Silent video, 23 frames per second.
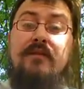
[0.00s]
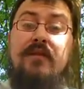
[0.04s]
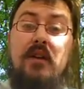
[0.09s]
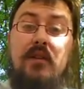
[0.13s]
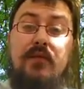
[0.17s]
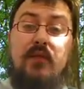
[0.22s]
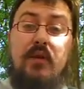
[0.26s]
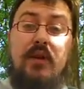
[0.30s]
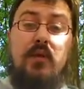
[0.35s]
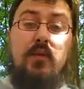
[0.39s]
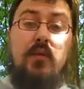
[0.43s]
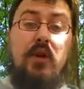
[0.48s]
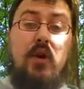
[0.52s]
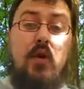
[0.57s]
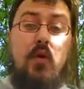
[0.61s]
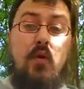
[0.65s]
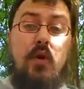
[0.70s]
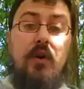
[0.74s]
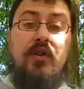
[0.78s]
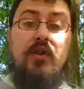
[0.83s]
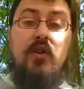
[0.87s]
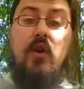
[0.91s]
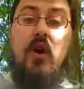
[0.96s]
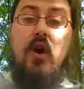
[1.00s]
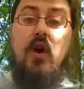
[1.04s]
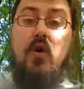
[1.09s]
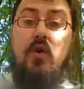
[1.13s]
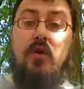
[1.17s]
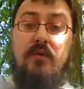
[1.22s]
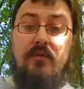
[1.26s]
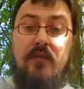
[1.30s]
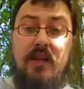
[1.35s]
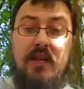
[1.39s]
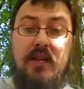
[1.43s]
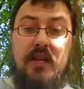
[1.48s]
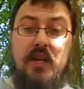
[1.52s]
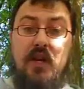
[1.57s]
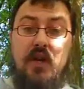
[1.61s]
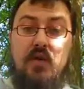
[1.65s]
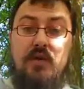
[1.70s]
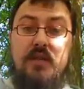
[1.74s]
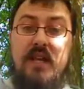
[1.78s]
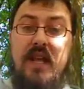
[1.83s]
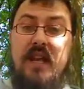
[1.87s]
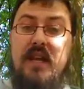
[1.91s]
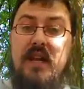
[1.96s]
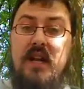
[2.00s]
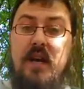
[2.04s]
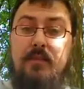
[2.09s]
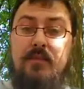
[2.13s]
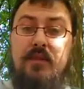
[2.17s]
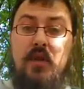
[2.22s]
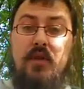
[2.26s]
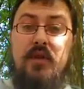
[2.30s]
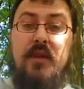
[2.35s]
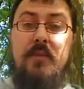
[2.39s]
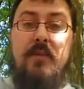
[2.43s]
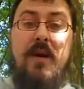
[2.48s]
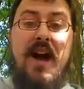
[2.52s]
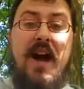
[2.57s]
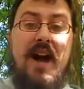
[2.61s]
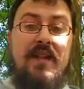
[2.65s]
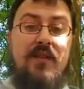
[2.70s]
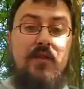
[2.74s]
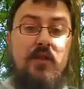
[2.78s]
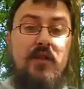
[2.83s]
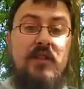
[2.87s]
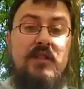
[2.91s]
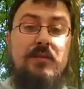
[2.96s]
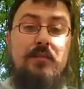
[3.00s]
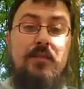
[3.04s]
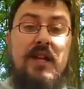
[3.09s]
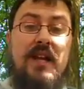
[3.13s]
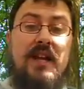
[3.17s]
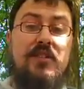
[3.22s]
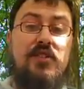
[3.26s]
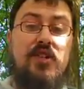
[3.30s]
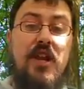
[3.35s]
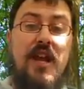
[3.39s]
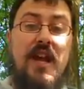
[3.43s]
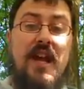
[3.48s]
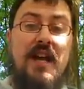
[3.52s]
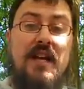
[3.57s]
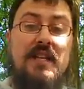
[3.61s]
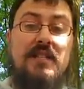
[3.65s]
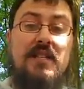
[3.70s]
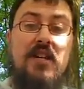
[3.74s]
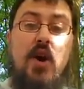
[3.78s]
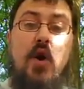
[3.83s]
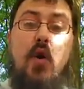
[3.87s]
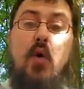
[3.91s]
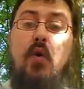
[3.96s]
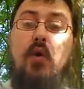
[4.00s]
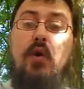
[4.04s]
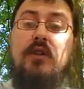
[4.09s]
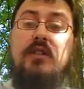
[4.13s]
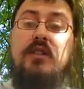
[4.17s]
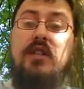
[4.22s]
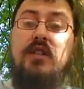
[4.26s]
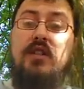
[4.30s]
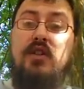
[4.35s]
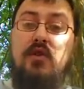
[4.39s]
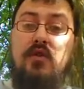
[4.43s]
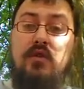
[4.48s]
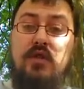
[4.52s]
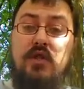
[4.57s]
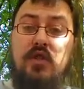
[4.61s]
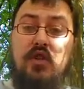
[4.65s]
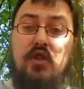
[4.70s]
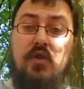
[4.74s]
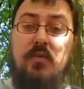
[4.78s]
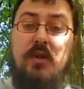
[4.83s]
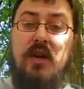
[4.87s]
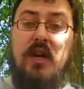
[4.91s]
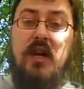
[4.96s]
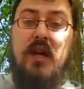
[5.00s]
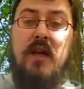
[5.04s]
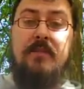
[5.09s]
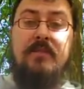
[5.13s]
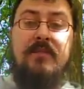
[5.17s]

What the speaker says: feel free to record your own videos and upload them either to Splashcast or to YouTube.